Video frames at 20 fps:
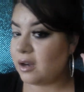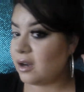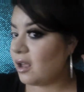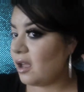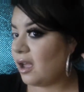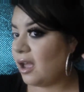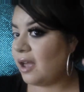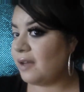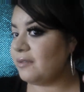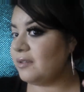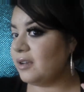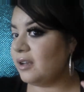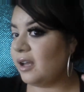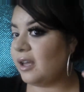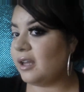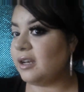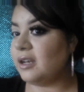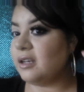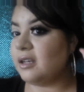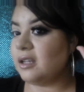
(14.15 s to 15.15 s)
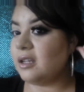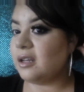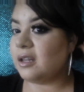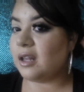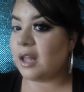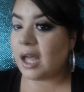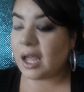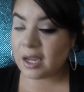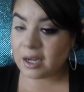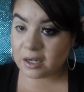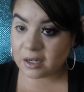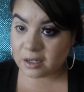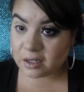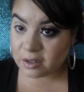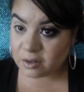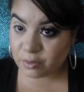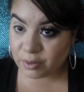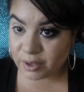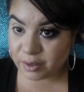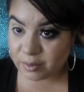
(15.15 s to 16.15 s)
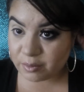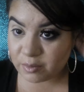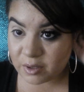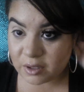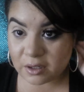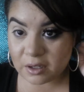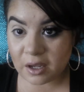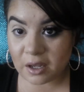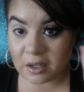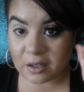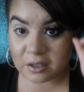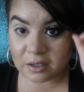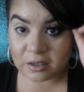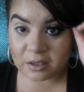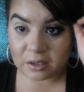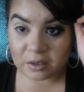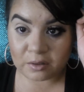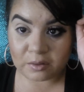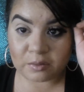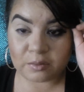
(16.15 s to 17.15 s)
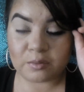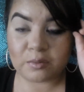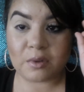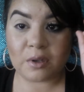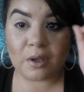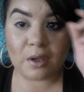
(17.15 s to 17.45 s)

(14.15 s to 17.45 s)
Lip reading: I haven't got any lighting equipment yet, so,